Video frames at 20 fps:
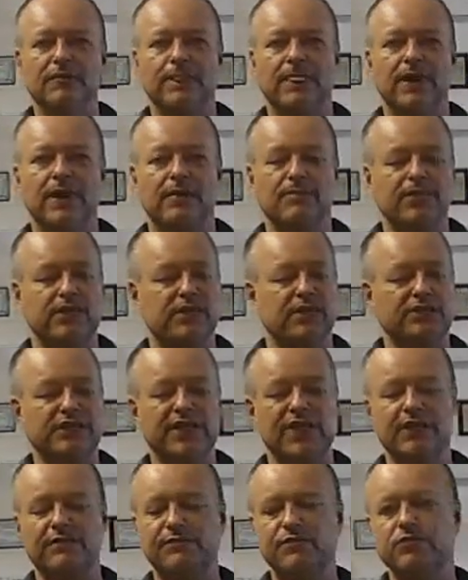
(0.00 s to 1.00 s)
because
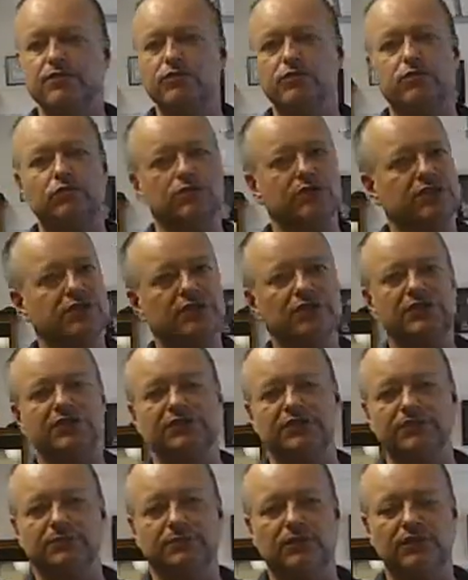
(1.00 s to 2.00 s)
again, if you're under a
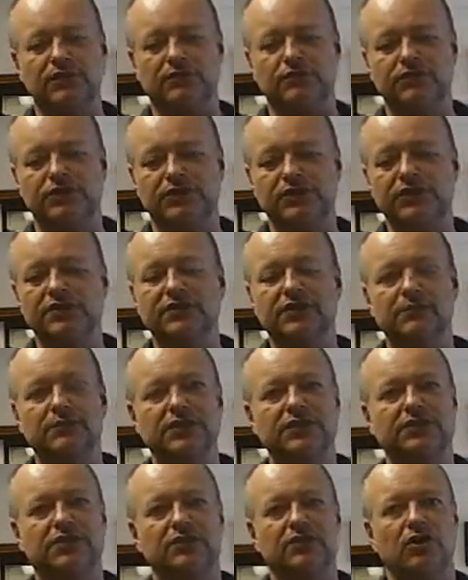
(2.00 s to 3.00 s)
resistance, that
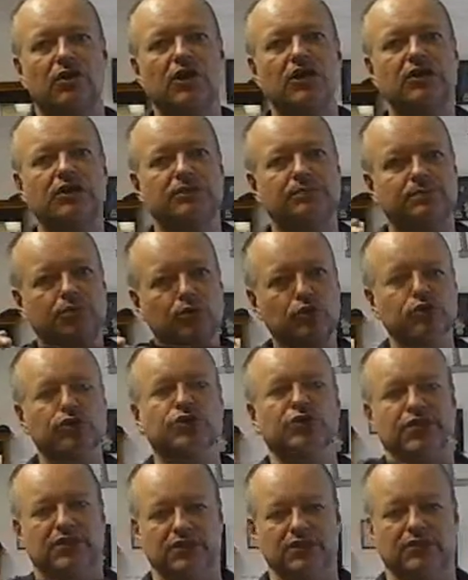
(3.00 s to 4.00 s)
means the dog is
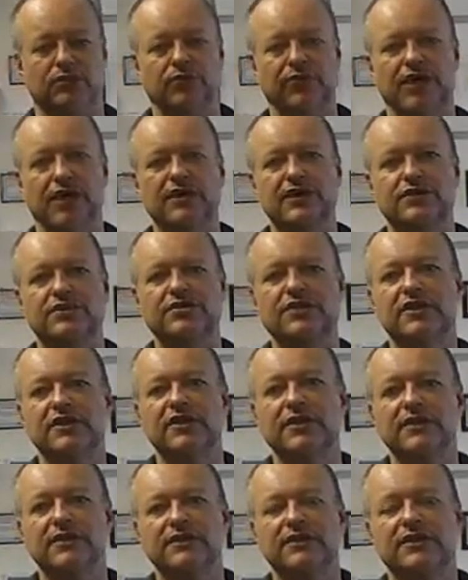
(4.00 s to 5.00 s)
pushing. Okay,
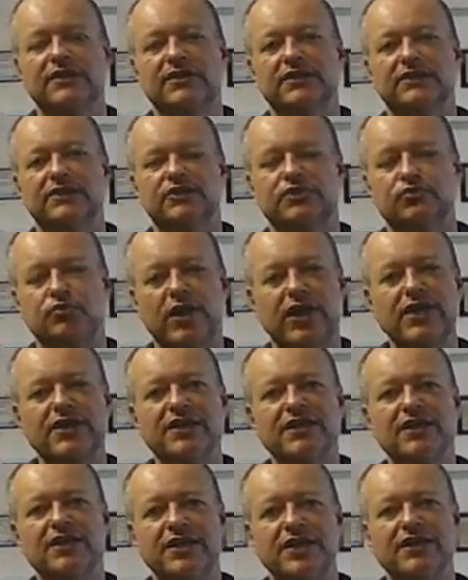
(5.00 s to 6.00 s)
is
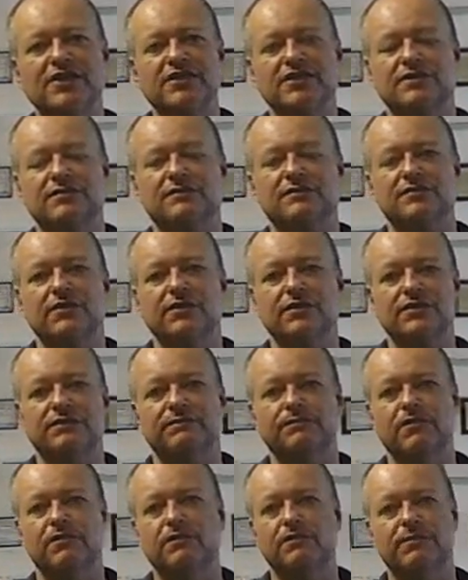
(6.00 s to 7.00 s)
straining against the
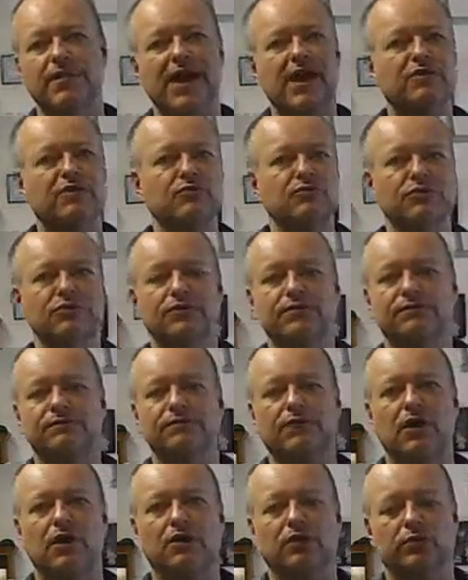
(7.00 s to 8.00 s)
boundaries of the
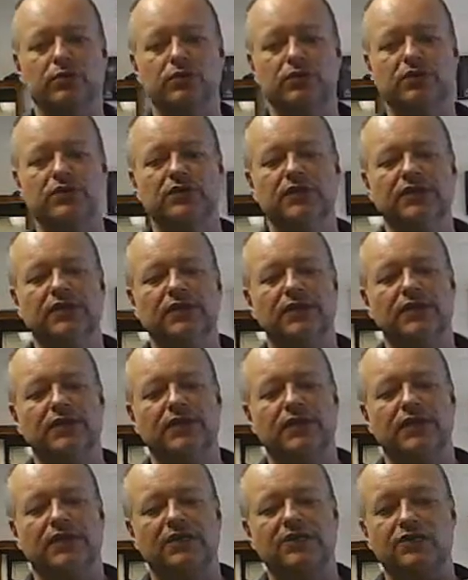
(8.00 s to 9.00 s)
follower
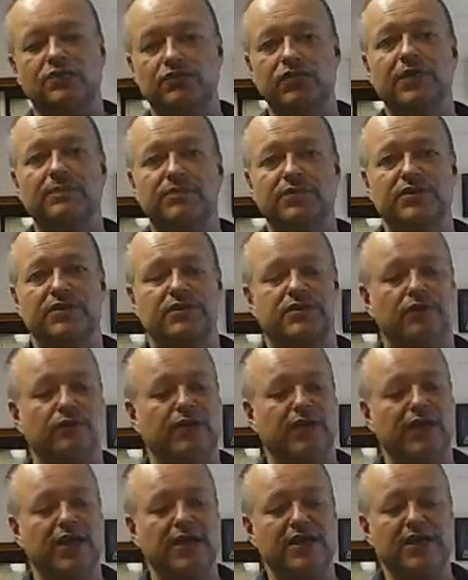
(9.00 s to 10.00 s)
script.
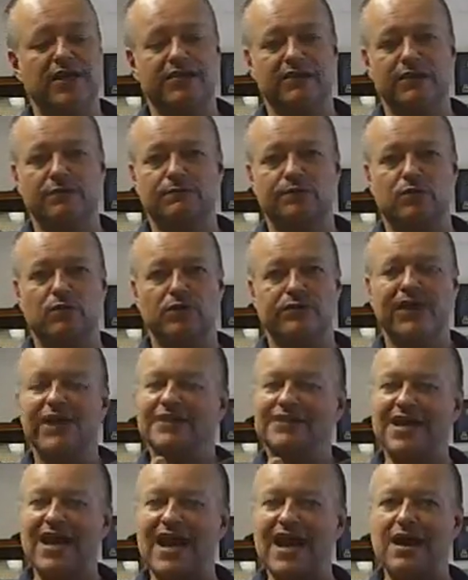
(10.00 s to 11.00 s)
Okay, and therefore, if
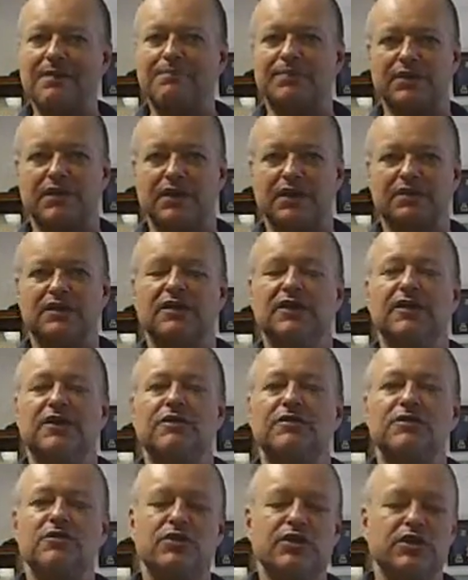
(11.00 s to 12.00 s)
that's happening,
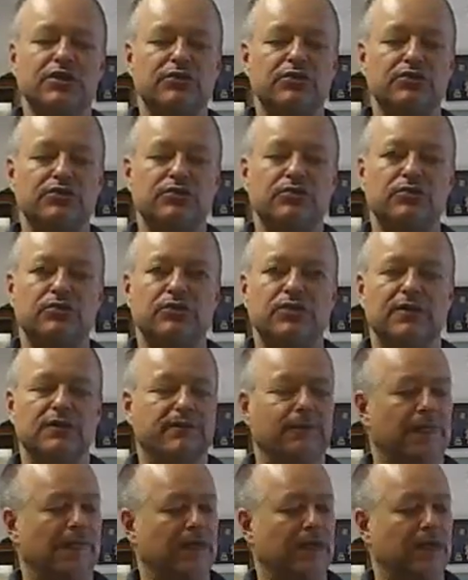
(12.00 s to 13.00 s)
you need to
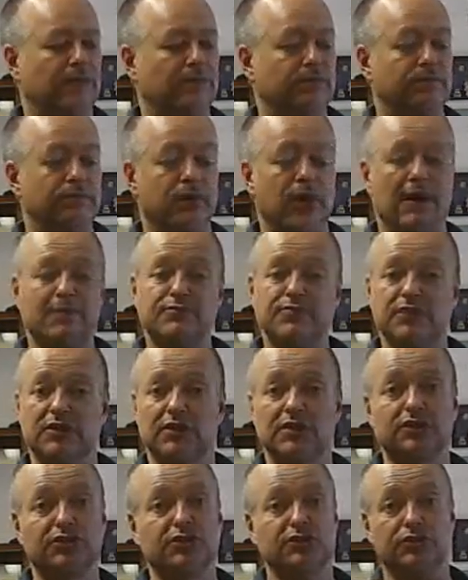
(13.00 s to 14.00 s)
perhaps the
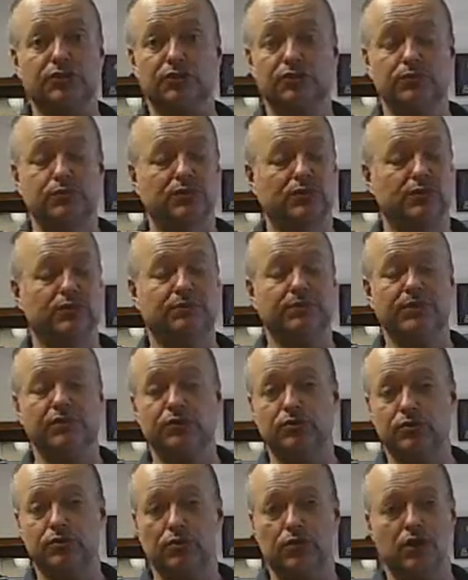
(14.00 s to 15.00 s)
leash is a little bit too
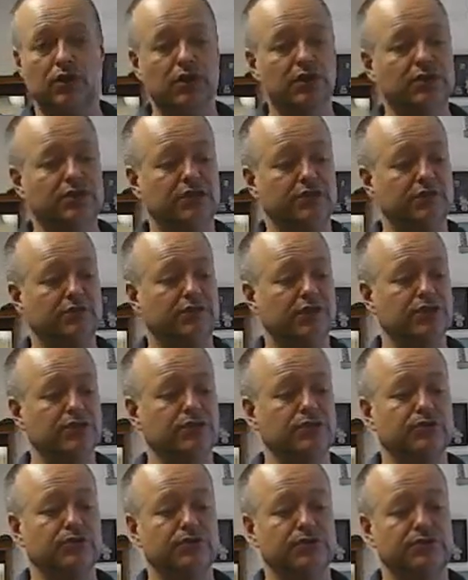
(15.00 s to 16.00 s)
long. You need to make sure